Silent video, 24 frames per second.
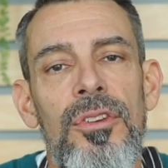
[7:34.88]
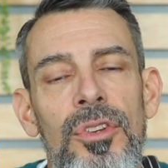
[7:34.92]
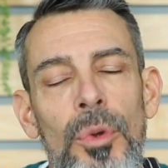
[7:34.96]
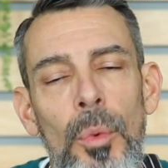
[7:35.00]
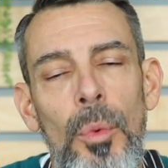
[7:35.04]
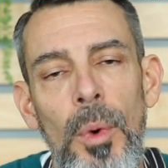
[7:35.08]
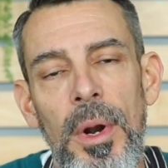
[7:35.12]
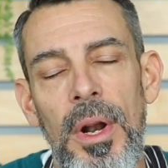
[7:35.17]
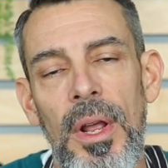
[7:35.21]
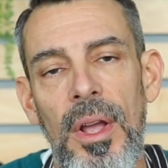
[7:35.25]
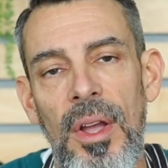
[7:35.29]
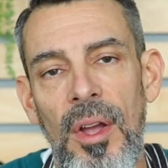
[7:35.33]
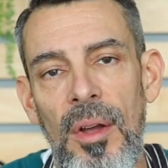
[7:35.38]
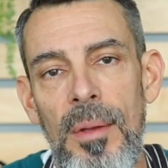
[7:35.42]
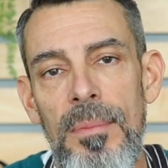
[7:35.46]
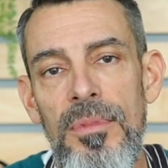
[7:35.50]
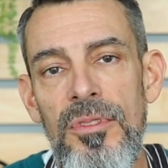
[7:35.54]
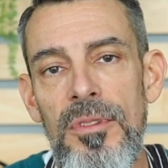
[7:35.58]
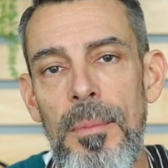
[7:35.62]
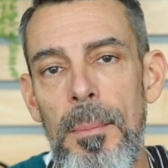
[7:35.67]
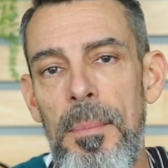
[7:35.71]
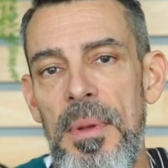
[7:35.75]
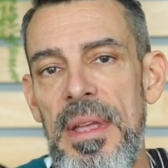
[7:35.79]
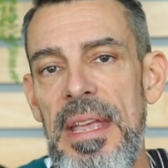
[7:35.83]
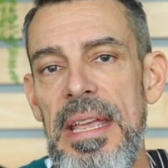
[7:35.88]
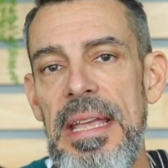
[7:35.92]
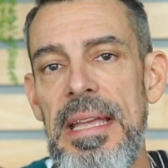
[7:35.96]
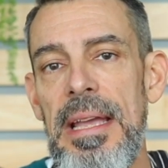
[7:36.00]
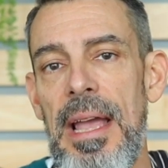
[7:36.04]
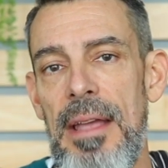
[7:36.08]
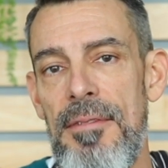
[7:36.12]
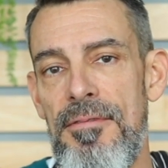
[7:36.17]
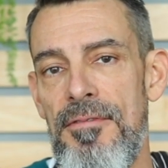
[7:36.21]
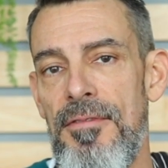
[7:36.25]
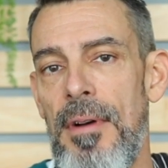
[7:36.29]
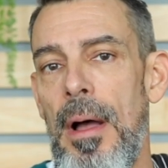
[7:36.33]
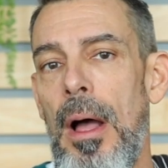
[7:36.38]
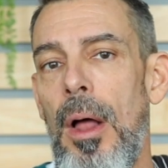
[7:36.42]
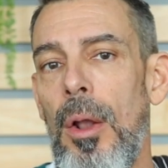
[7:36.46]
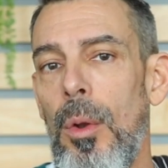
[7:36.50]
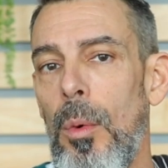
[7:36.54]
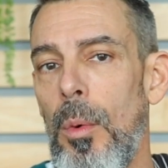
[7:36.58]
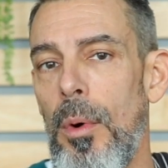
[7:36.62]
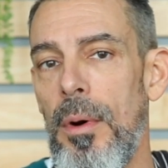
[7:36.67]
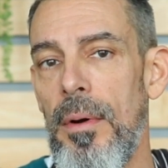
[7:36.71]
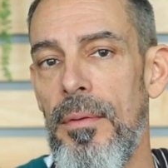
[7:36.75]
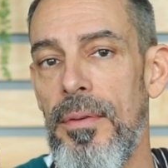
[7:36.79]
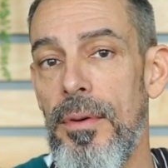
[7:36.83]
So, when it comes to being a
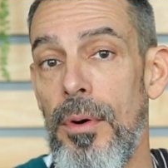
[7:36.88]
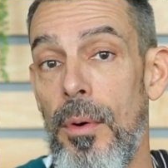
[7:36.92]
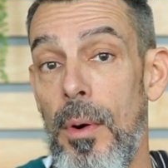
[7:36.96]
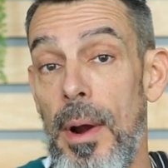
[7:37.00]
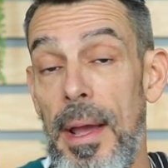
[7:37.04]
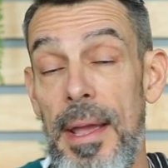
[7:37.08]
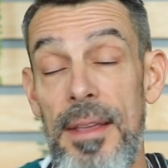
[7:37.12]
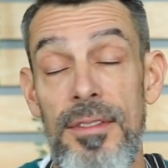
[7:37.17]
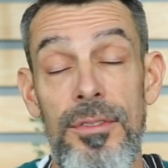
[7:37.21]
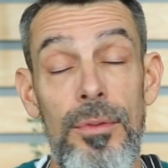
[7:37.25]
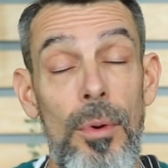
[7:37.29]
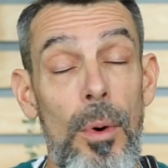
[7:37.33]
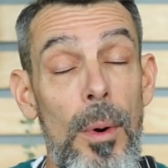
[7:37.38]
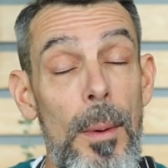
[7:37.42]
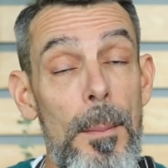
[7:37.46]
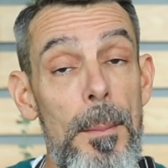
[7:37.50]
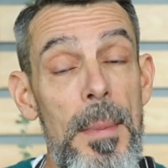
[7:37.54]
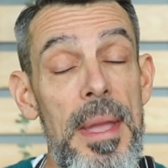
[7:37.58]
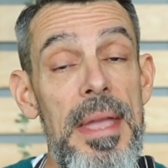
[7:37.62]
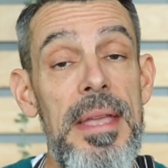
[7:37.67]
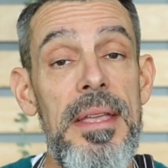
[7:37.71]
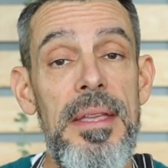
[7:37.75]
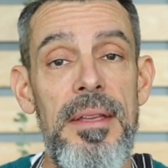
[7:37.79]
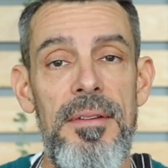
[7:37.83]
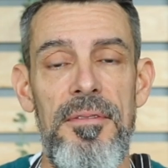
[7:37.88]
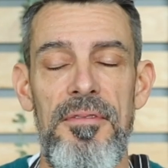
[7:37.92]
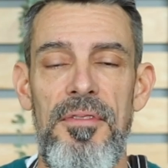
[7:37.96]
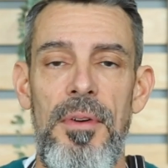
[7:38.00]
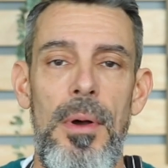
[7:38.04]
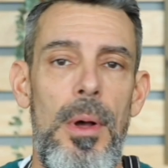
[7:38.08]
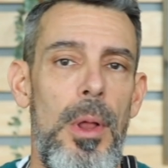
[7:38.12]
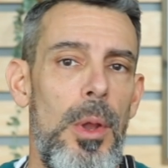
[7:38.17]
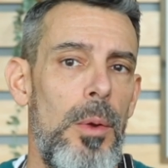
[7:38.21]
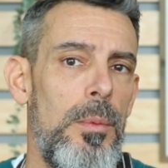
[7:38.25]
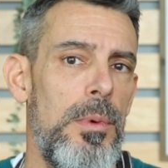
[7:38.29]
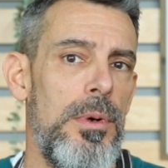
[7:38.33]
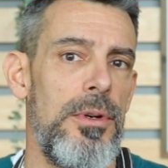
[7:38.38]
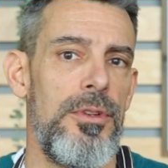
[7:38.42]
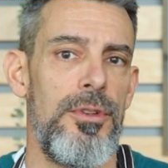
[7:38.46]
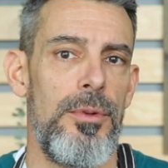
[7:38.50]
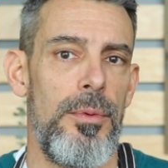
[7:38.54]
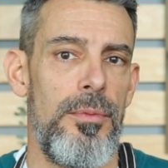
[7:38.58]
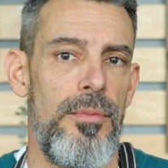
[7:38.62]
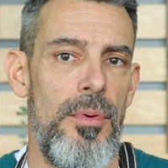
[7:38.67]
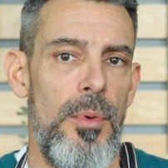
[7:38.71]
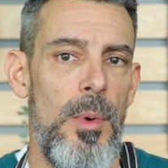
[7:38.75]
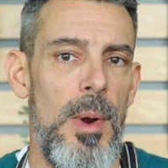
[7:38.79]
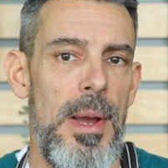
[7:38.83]
follower of Christ or making followers
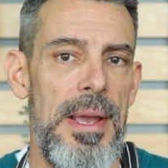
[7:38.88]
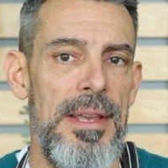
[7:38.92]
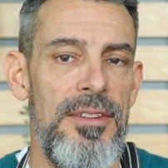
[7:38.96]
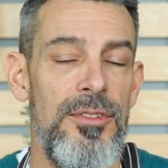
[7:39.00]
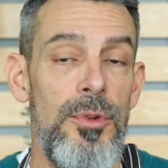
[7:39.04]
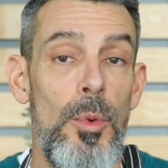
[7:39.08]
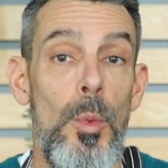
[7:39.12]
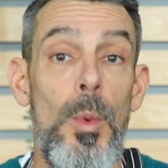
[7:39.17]
of Christ,